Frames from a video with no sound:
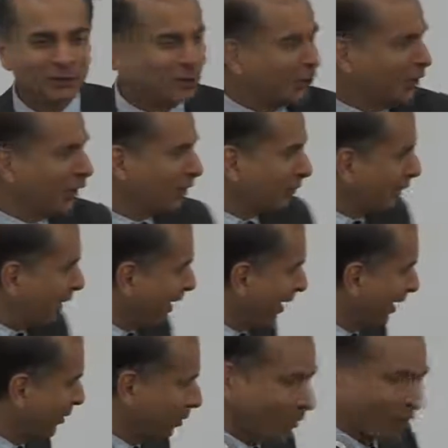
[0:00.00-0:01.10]
thrown out of their
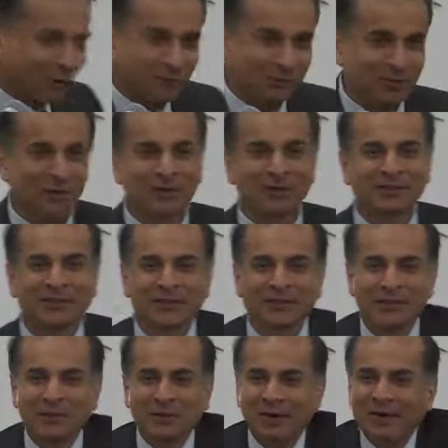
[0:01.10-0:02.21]
head or, or
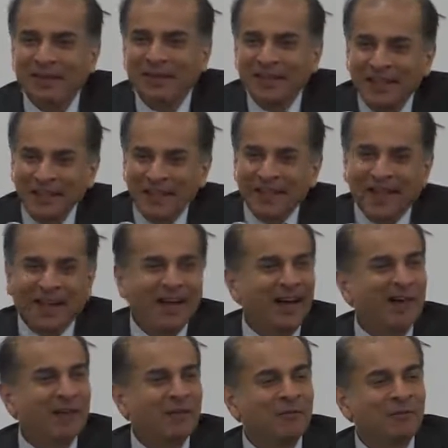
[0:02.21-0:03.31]
tilak wearing
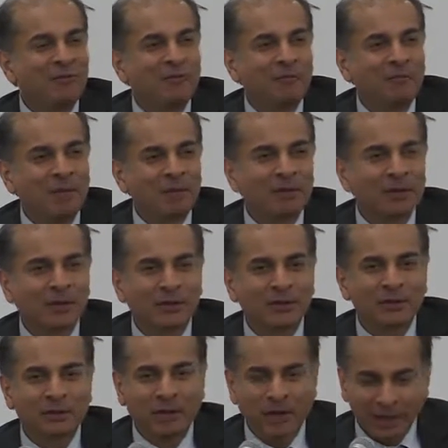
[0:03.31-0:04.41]
uh, people on the
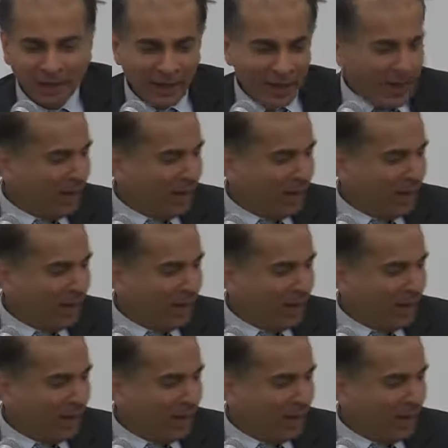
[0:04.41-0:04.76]
Strand.